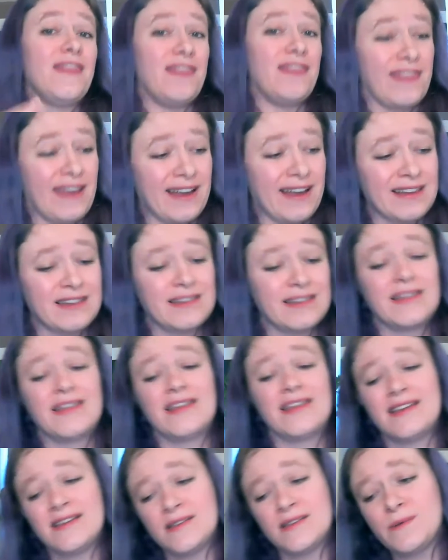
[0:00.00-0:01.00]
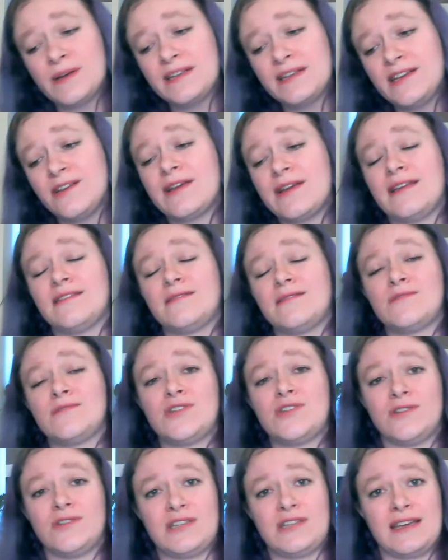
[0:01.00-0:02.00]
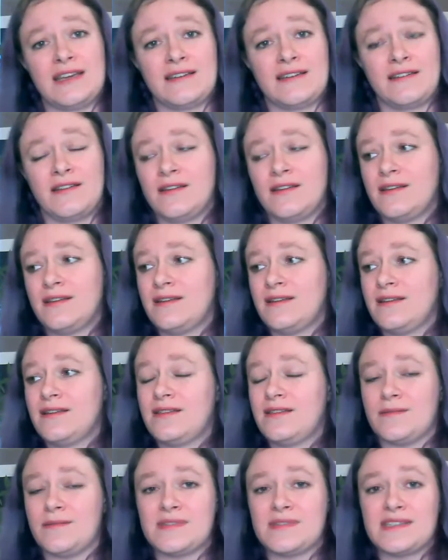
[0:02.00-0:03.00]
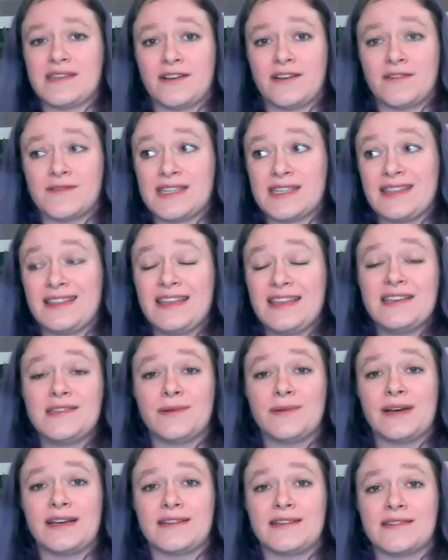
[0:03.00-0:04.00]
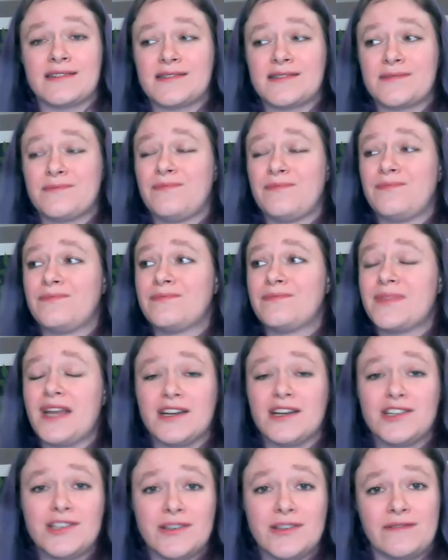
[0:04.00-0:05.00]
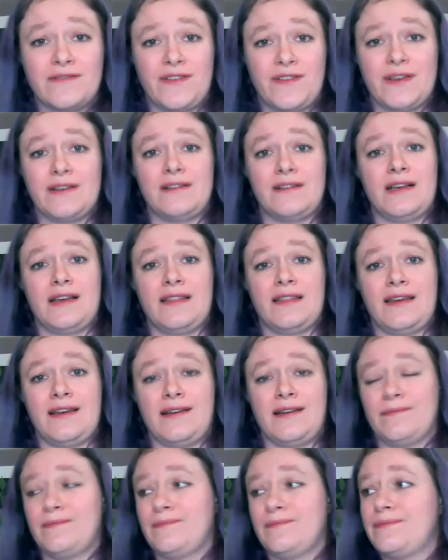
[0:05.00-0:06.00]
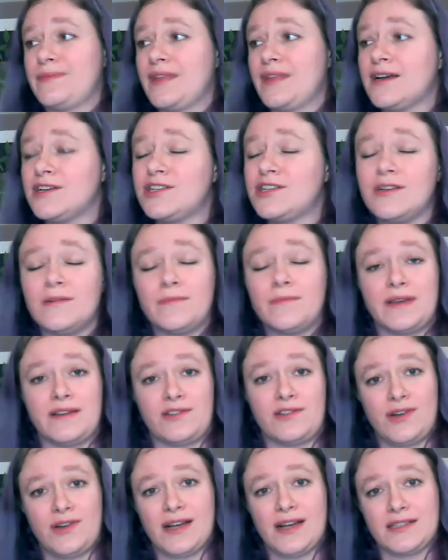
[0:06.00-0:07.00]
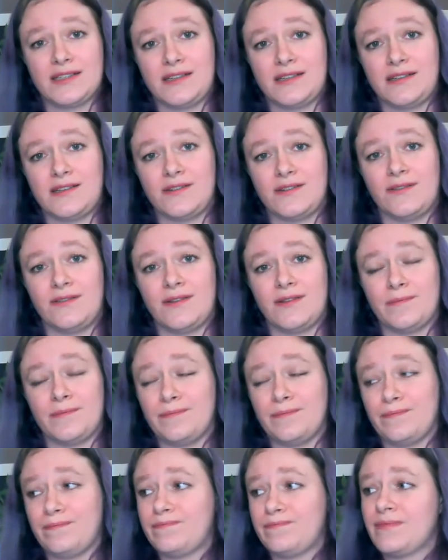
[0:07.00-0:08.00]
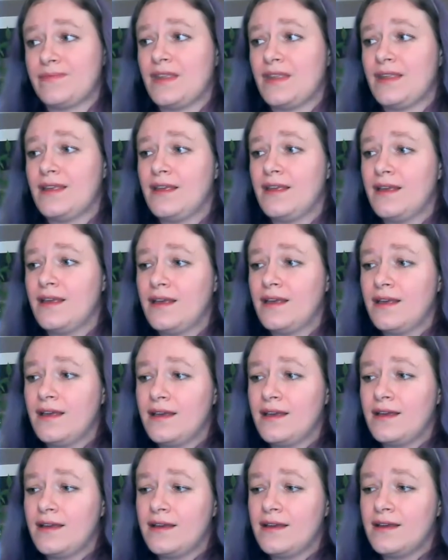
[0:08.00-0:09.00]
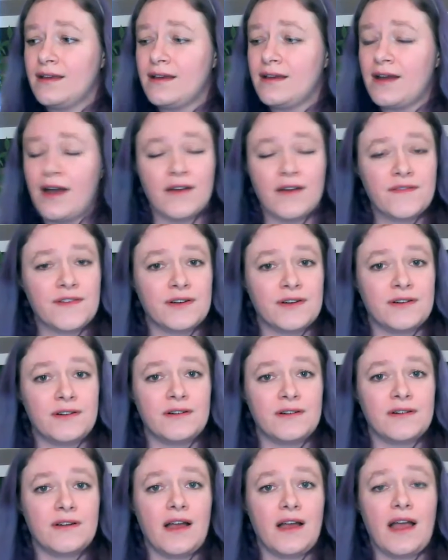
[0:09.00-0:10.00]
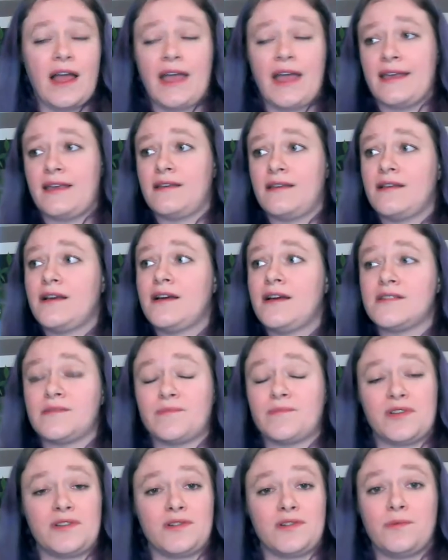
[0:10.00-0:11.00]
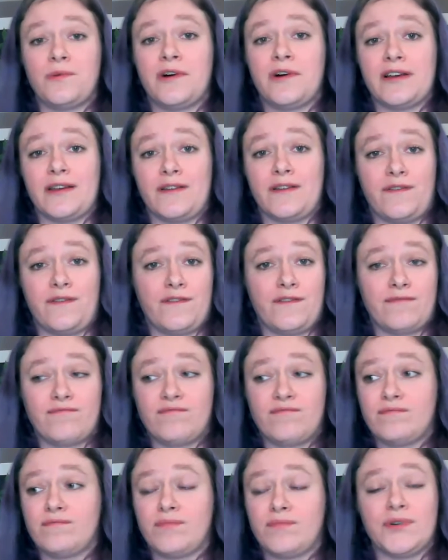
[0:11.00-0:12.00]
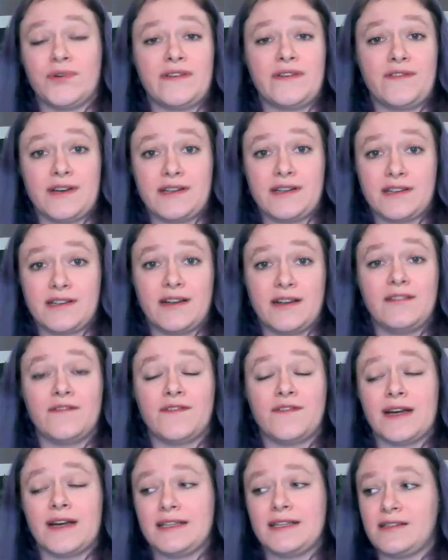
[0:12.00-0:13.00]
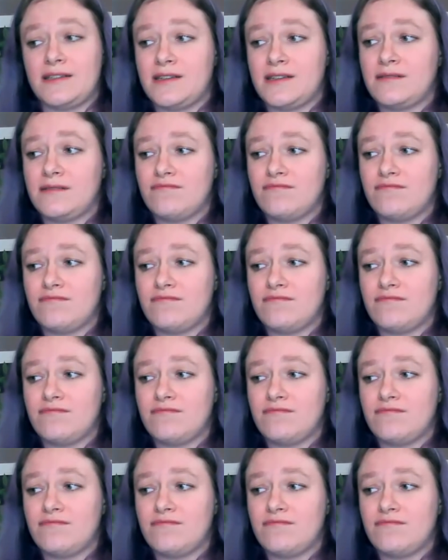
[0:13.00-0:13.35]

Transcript: That is when you get them shoulding themselves in these ways. I shouldn't feel like that. I shouldn't be attracted to them. I've got a husband, wife, boyfriend, girlfriend.